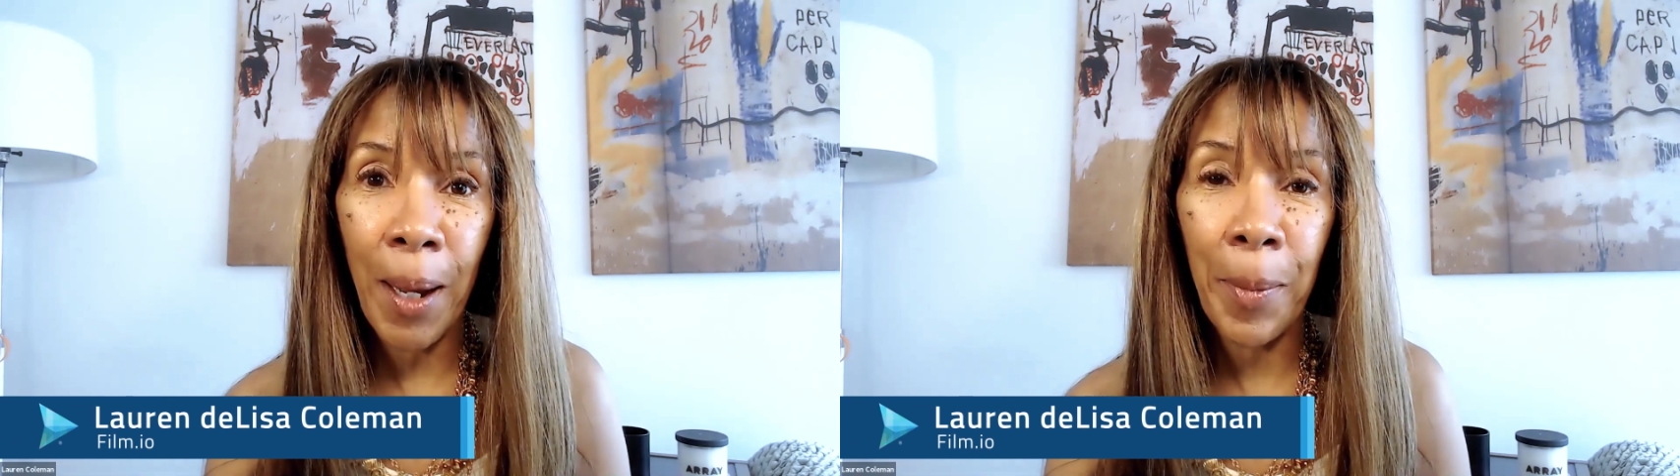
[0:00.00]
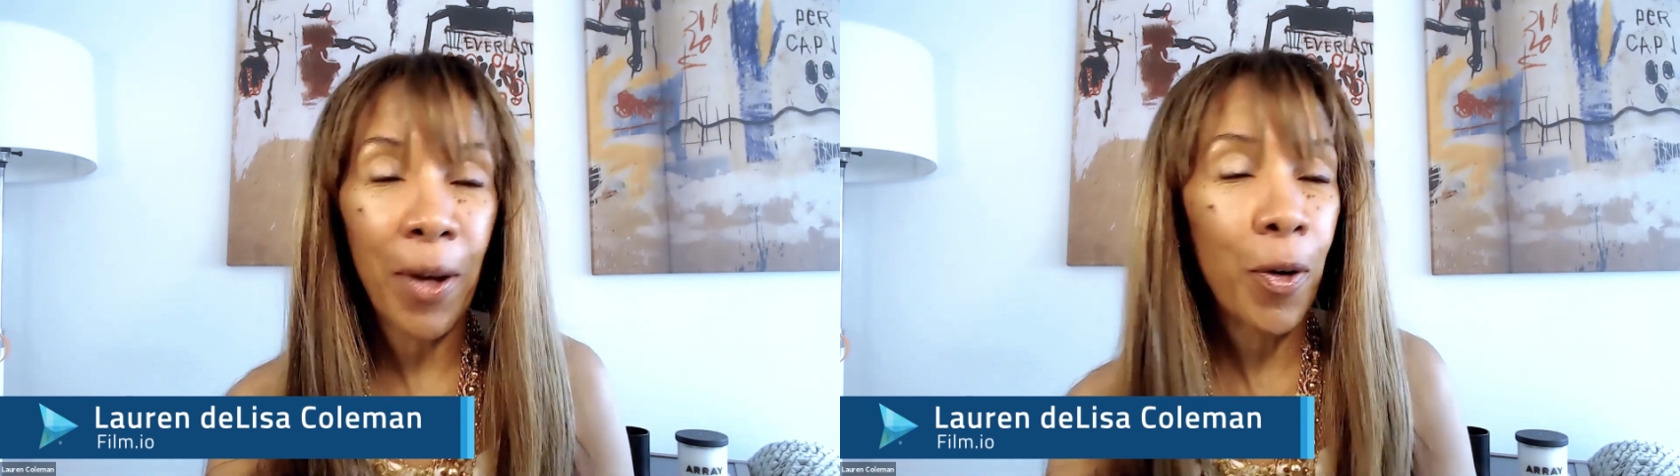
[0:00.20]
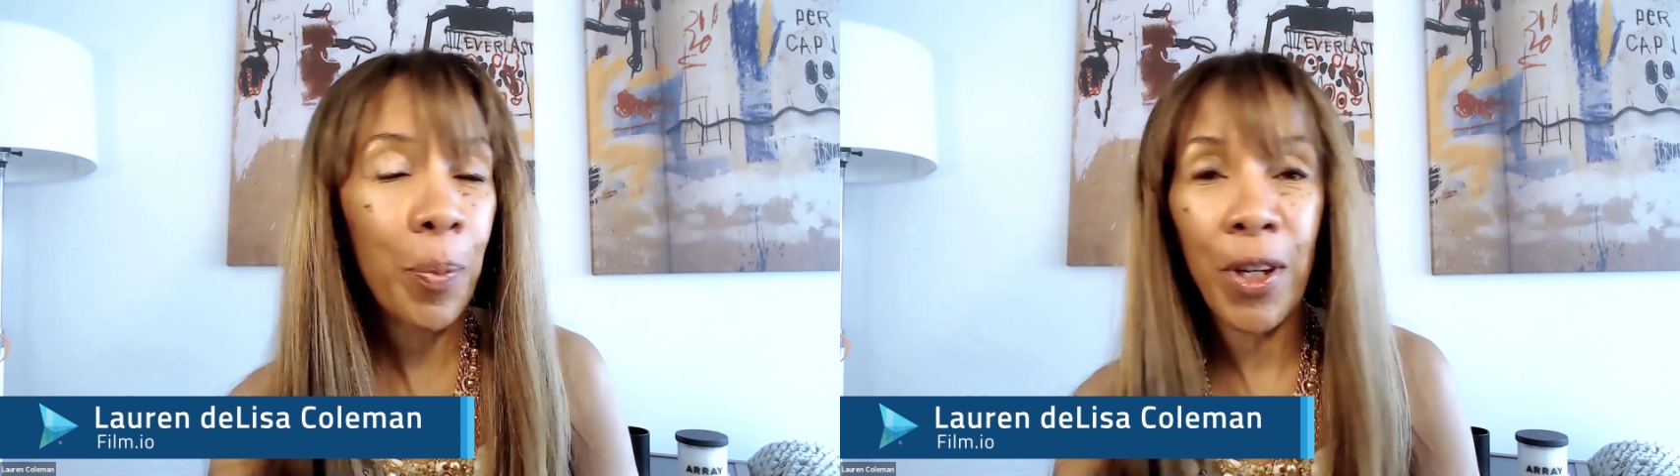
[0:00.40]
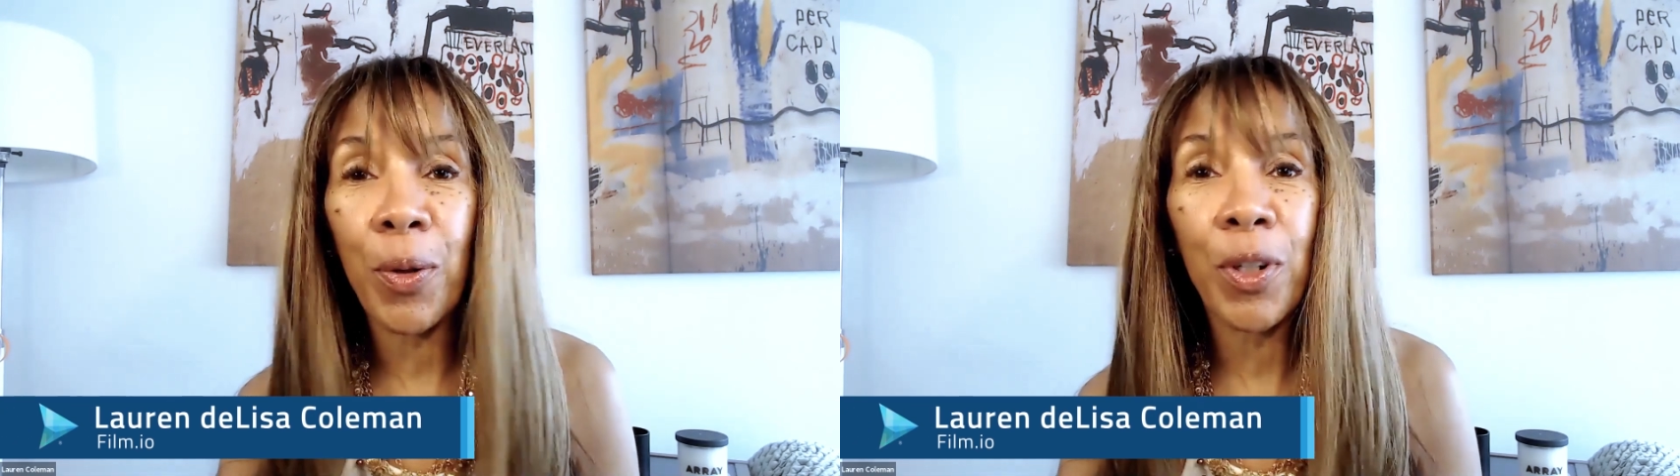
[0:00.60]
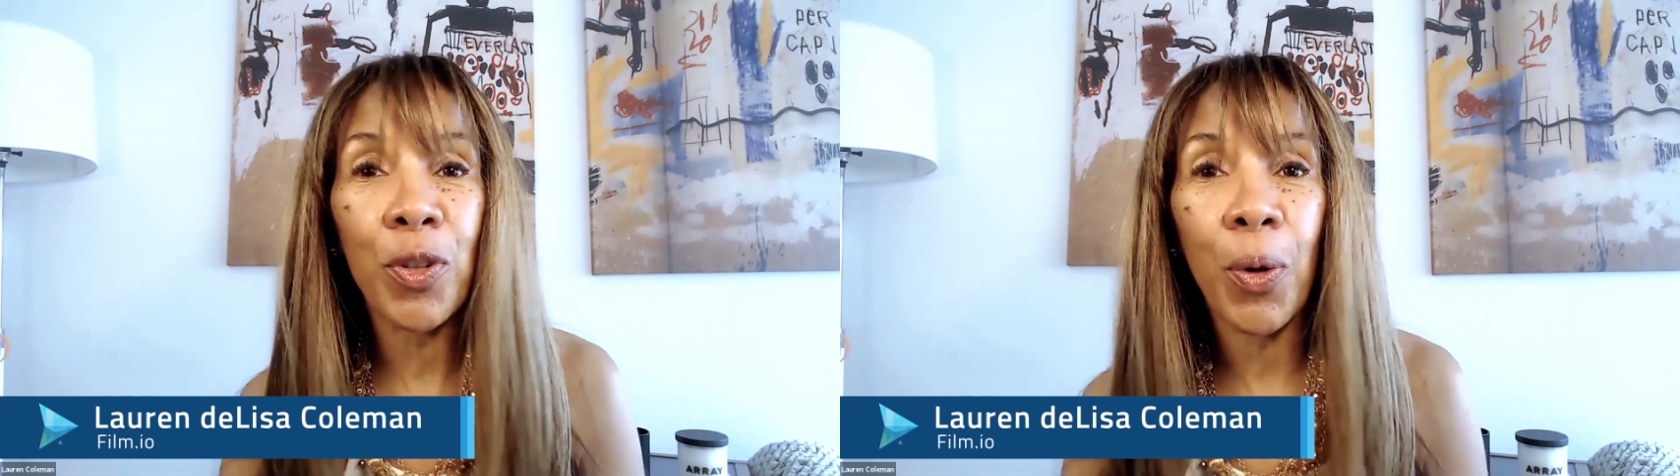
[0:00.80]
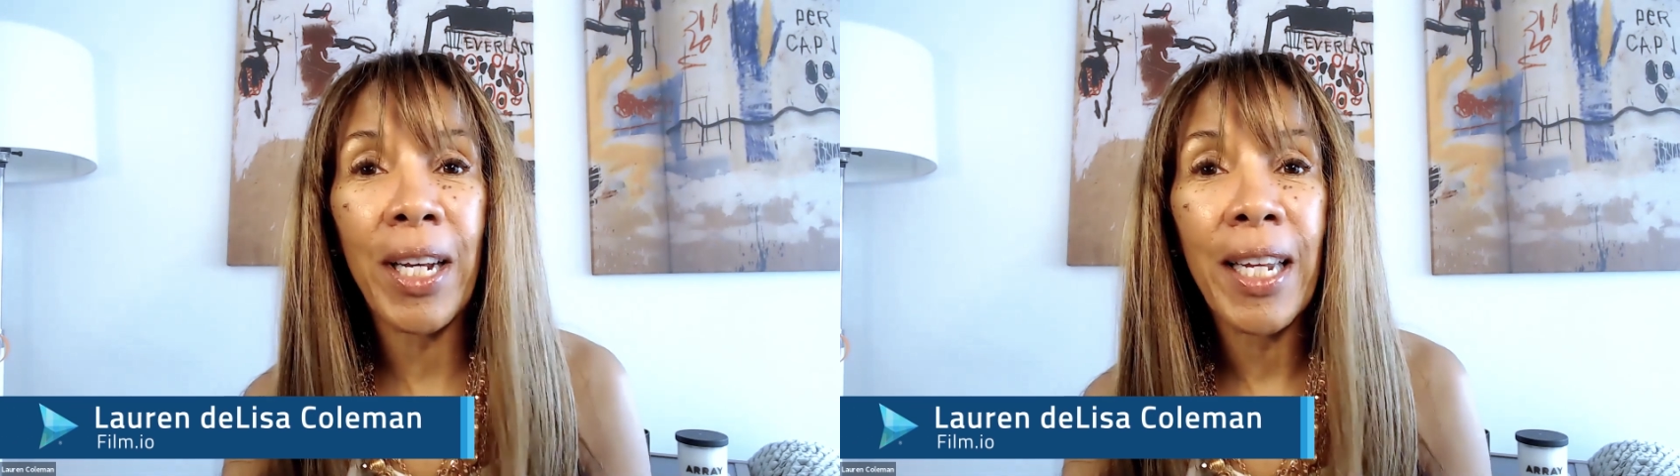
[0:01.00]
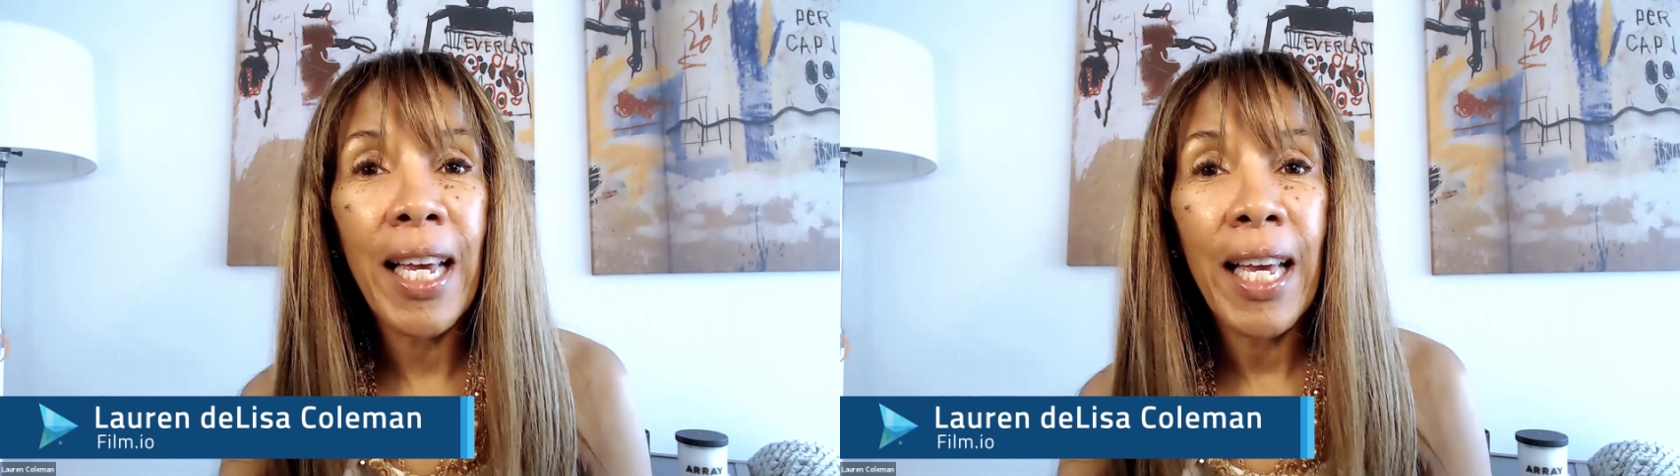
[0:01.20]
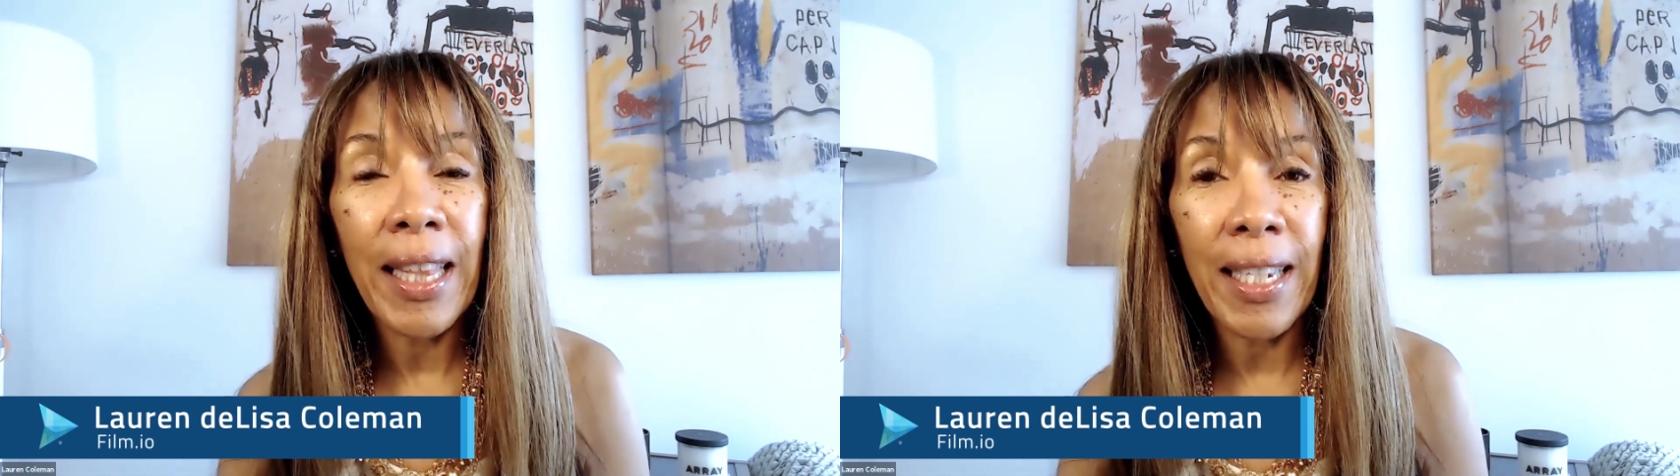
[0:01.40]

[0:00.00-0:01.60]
I hope that you enjoyed